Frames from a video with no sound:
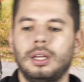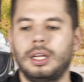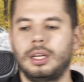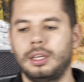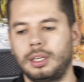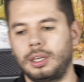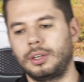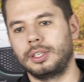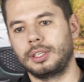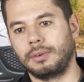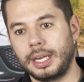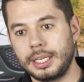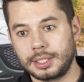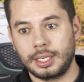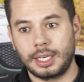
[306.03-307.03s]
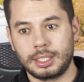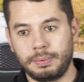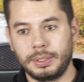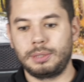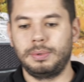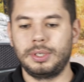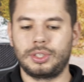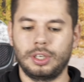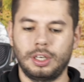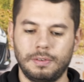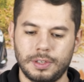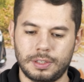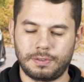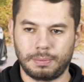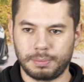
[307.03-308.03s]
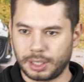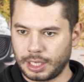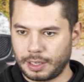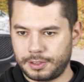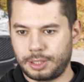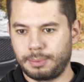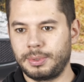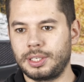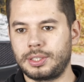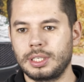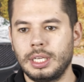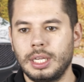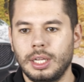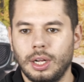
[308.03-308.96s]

on the race cars which we service from the customers.